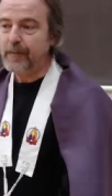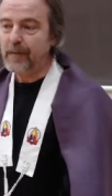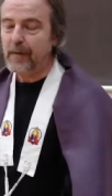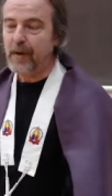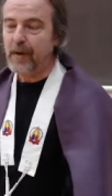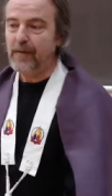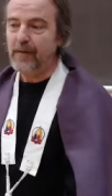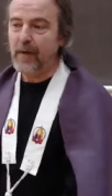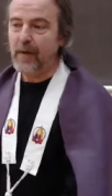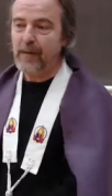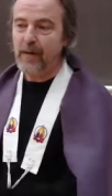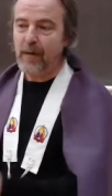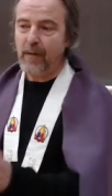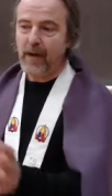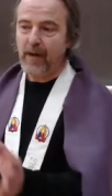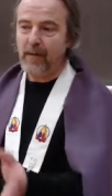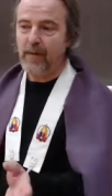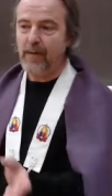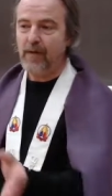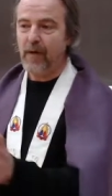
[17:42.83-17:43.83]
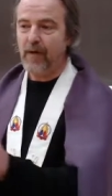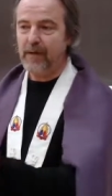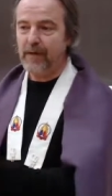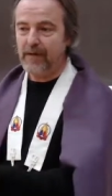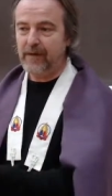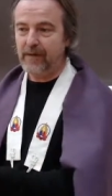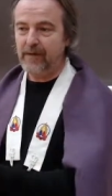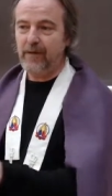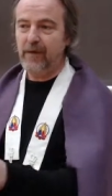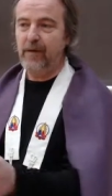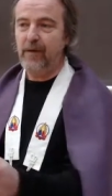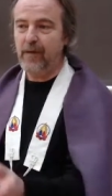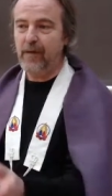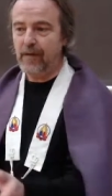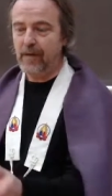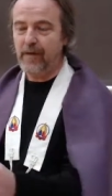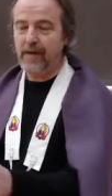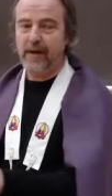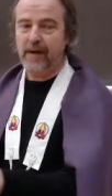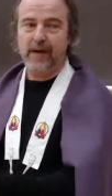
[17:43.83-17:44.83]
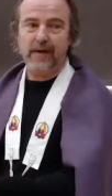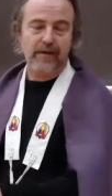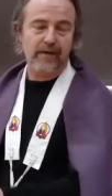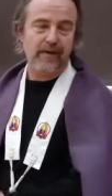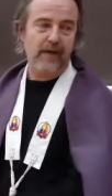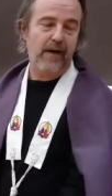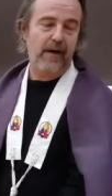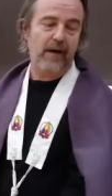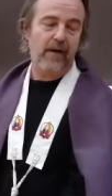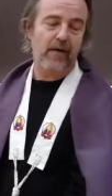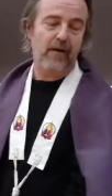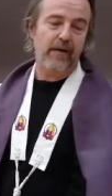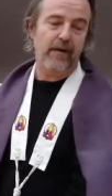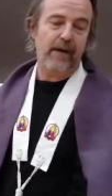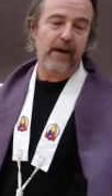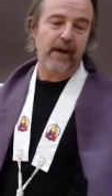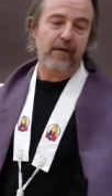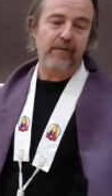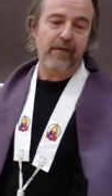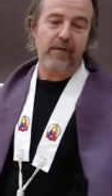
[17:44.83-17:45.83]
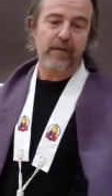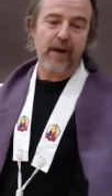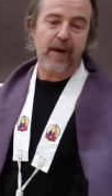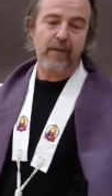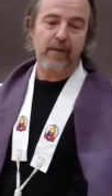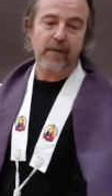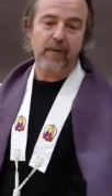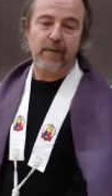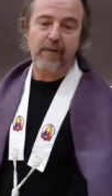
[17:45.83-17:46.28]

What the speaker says: So in a way, we've got these two things going on in every moment.